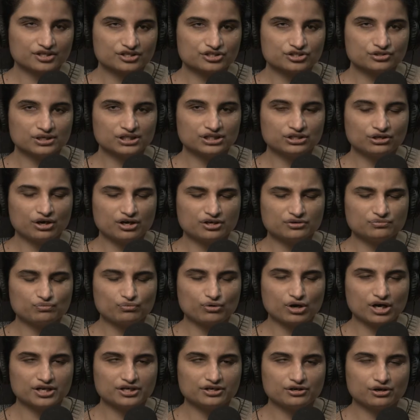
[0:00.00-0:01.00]
So I thought,
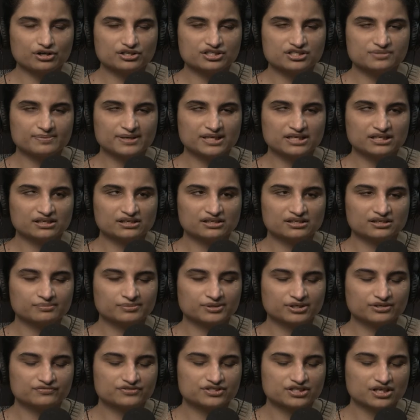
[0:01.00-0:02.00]
why not spend a little
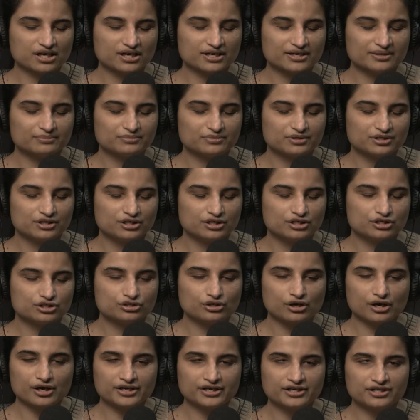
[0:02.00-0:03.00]
bit of time
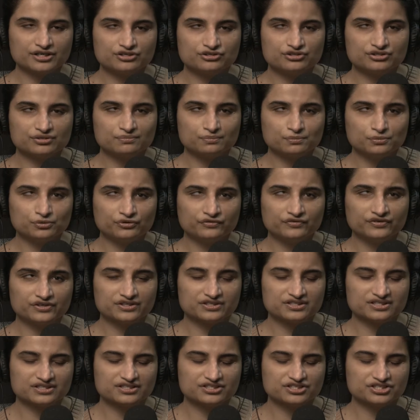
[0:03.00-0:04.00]
talking to the
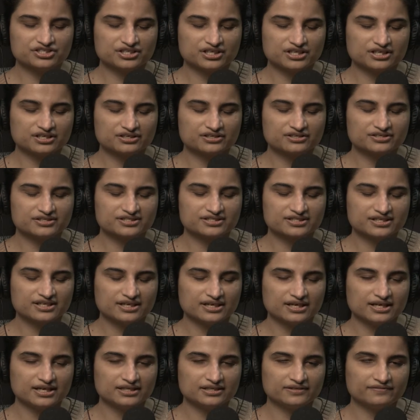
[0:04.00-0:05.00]
movers and shakers
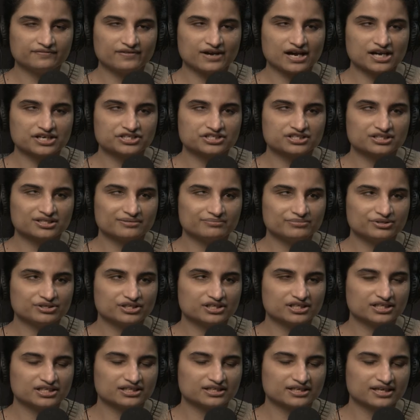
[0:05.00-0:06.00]
in the fashion
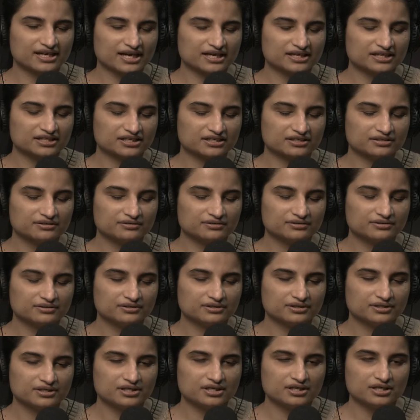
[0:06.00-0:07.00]
community in Canada.
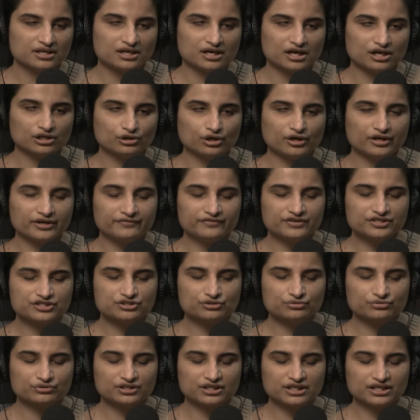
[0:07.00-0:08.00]
A lot of us
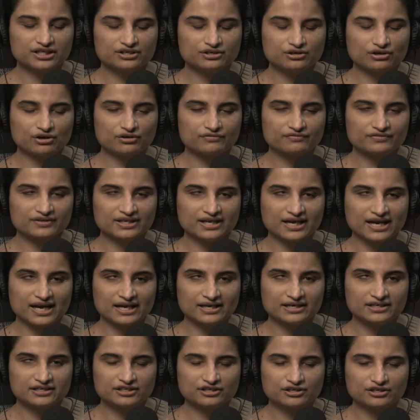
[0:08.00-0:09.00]
don't think of
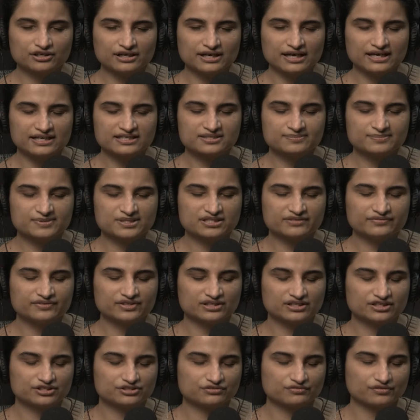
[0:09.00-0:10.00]
Canada, and
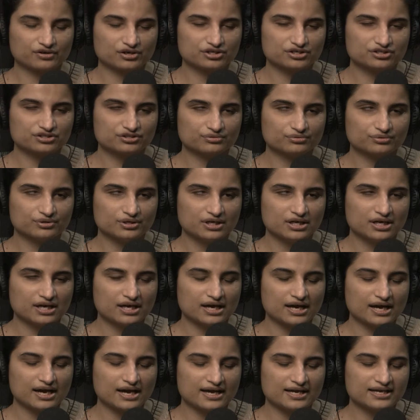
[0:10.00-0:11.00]
specifically Toronto,
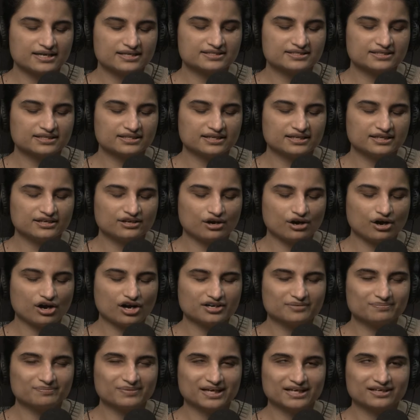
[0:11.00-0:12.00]
as a
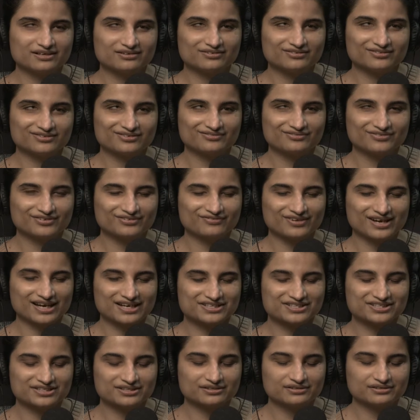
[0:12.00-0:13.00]
hotbed for
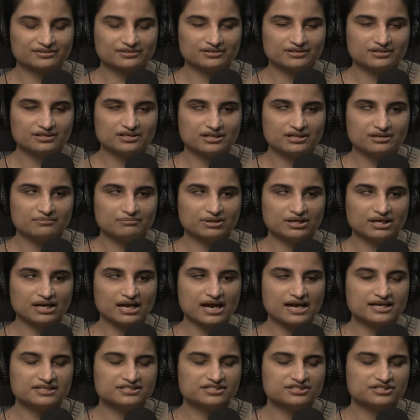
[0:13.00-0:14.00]
fashion. But
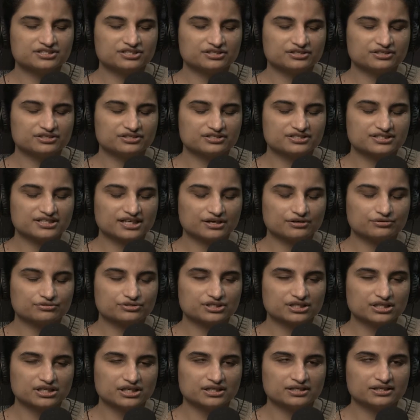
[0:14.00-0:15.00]
as it turns
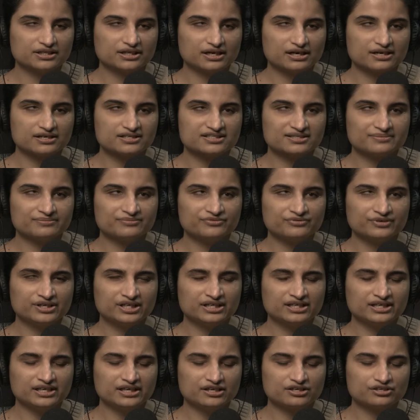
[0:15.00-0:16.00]
out, there are some
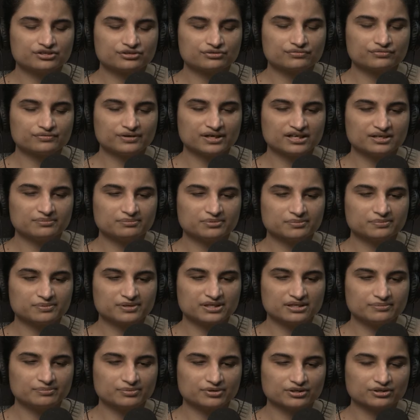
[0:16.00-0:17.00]
really incredible
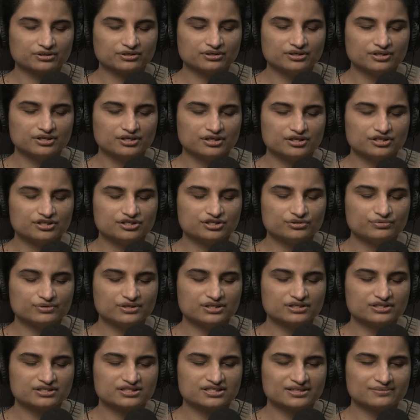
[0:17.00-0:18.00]
people
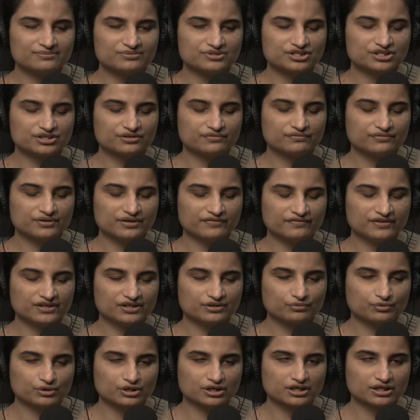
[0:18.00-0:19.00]
doing some
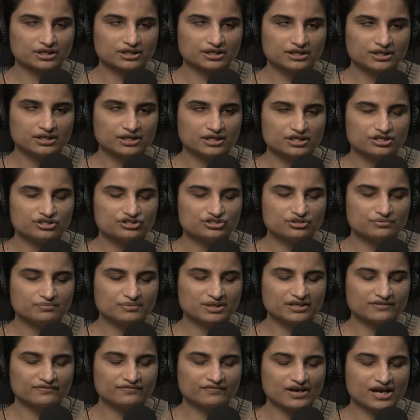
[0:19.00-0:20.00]
terrific work to
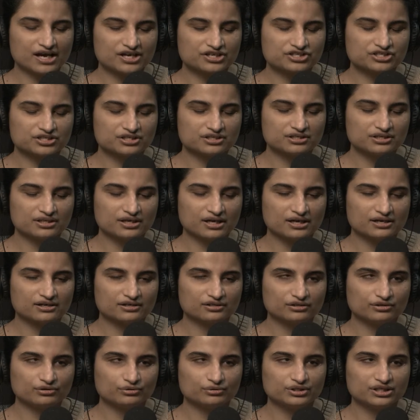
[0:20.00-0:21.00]
make fashion,
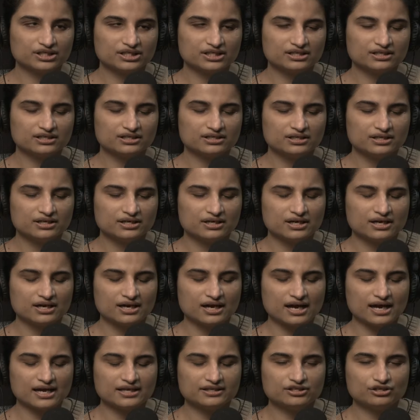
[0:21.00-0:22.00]
clothing,
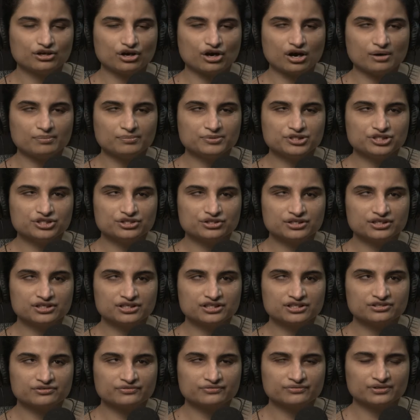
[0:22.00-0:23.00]
and the
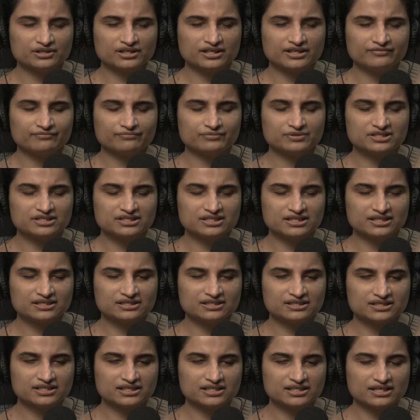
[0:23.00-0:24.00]
opportunity to live with
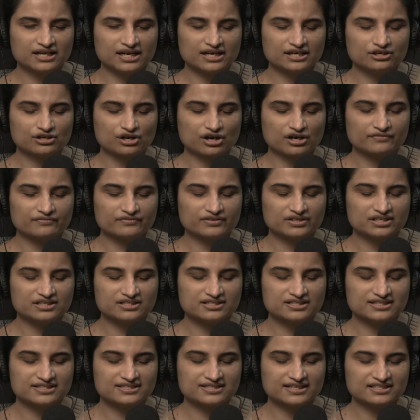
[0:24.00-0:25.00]
dignity and
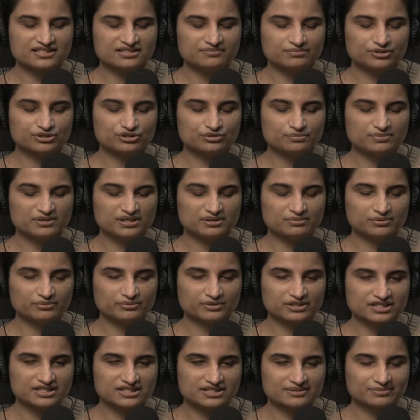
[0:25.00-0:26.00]
confidence accessible to people
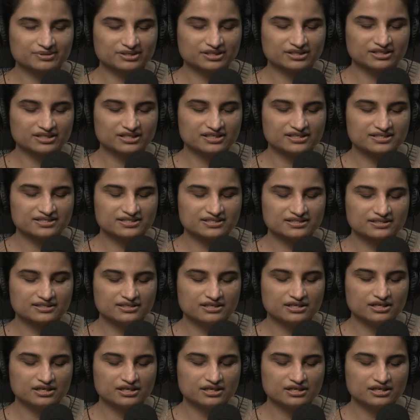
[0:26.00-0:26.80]
with disabilities.